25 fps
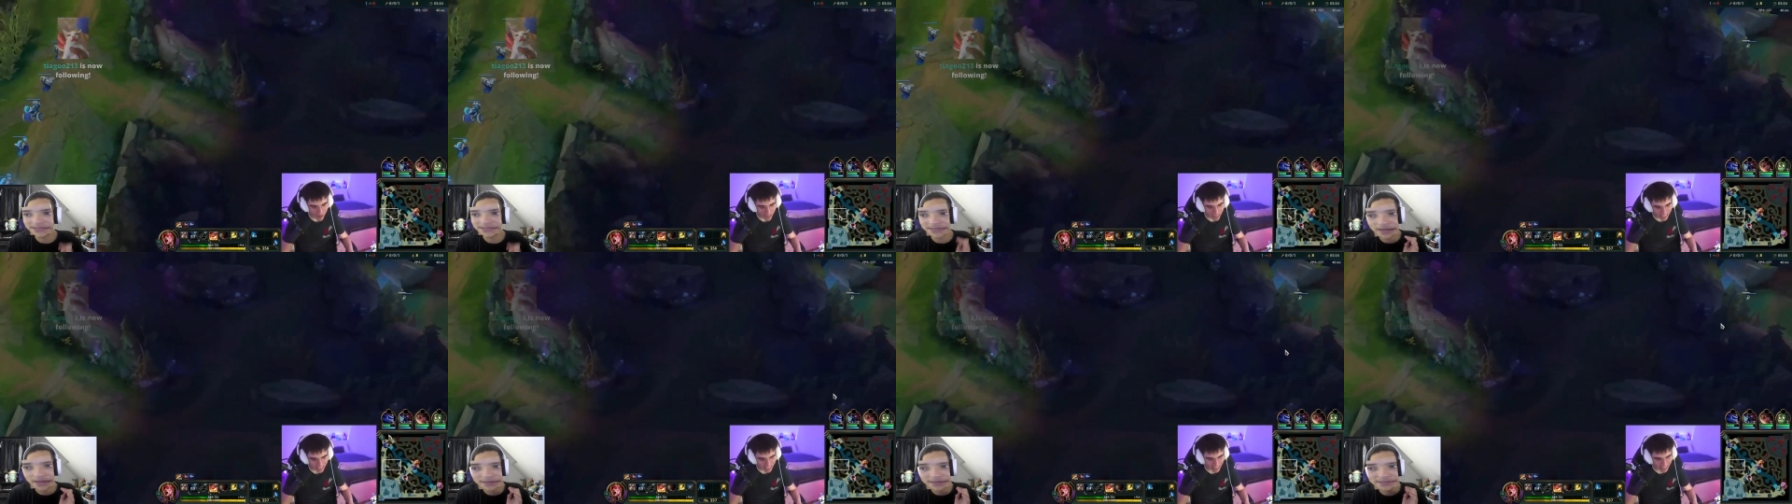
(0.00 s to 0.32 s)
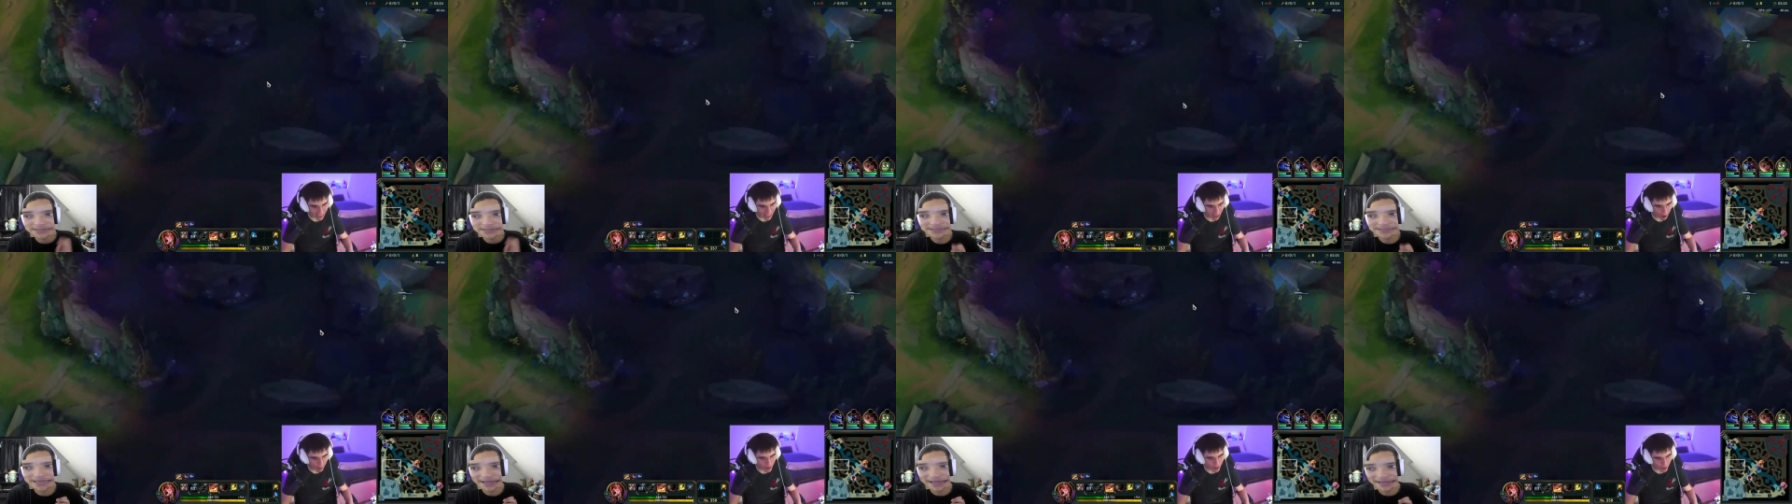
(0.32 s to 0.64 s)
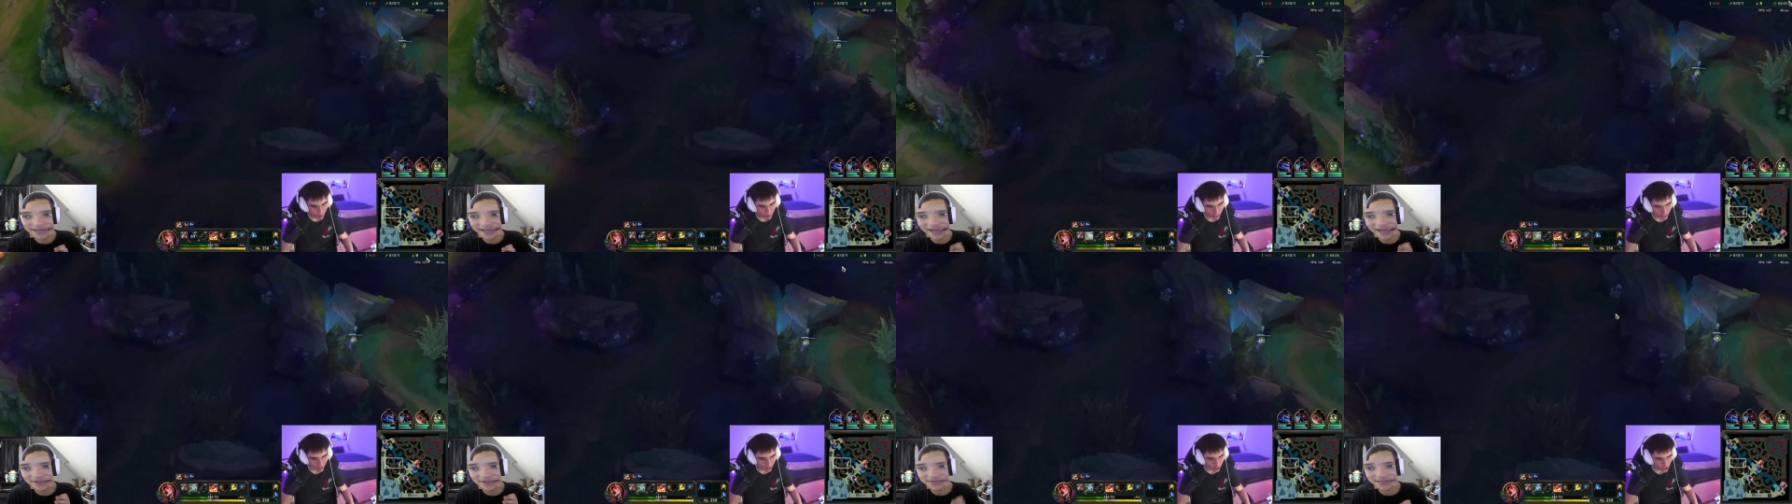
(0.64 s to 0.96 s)

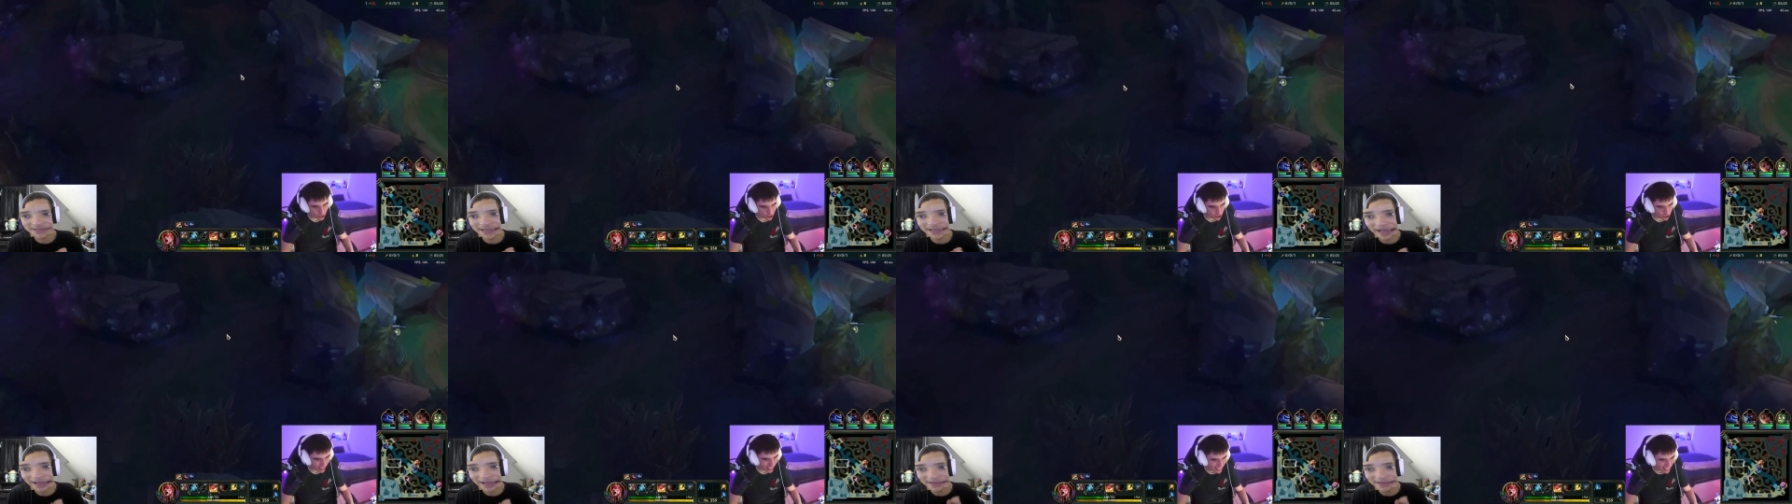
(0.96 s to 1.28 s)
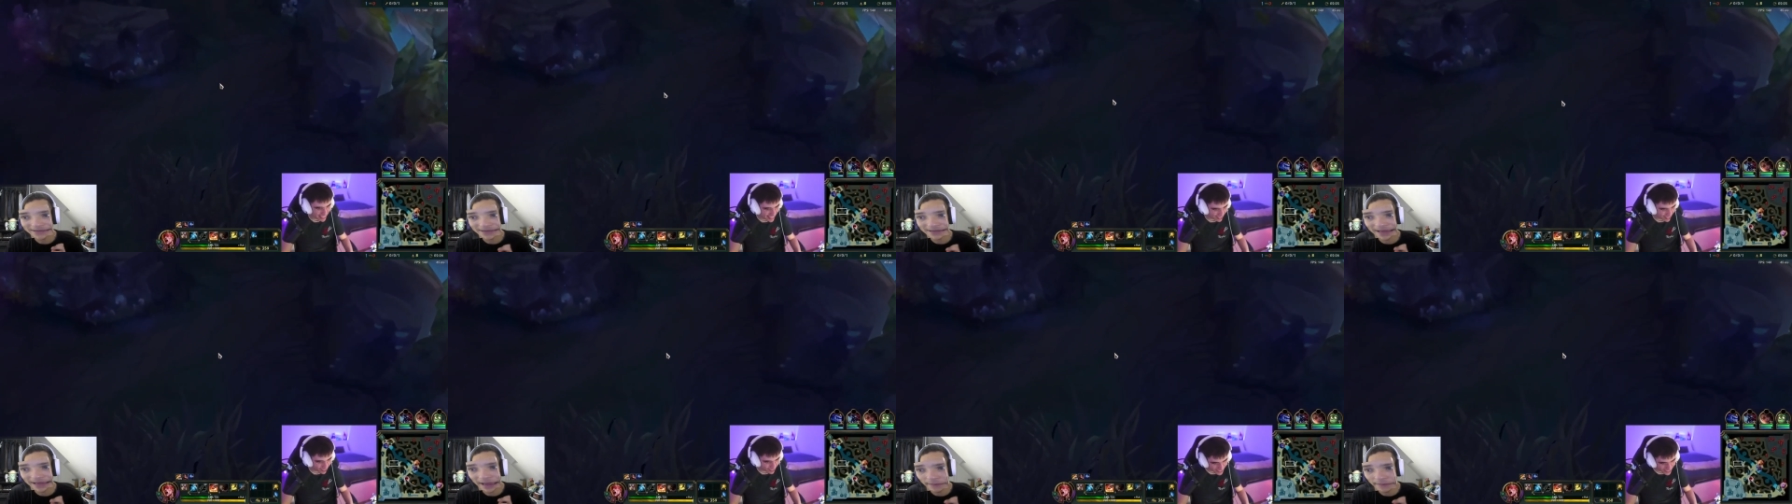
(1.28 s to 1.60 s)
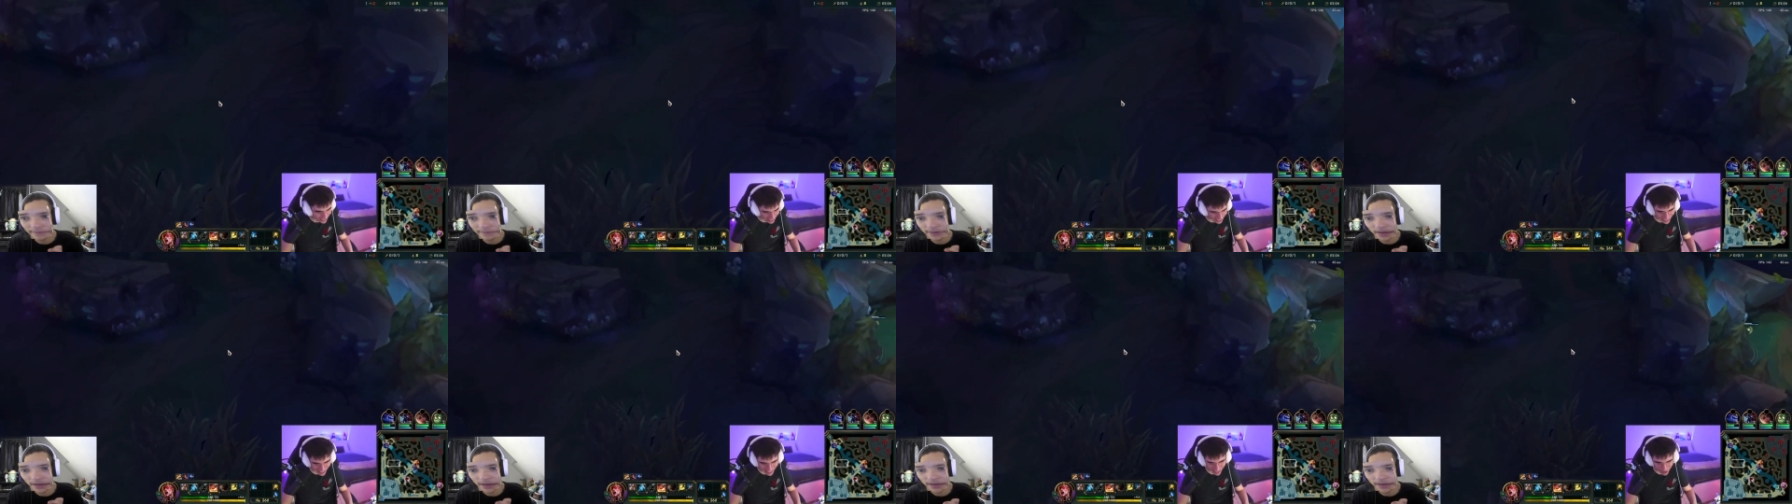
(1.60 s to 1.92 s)
understanding how to camp,
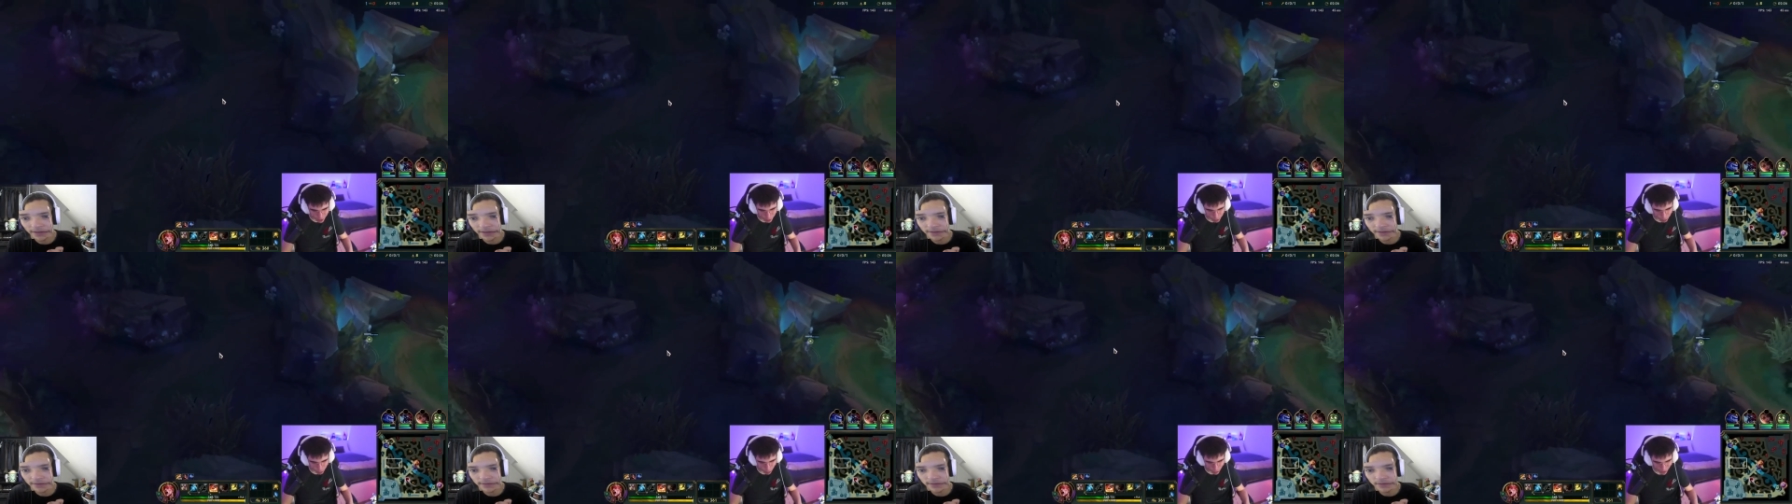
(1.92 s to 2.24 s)
camp, kite,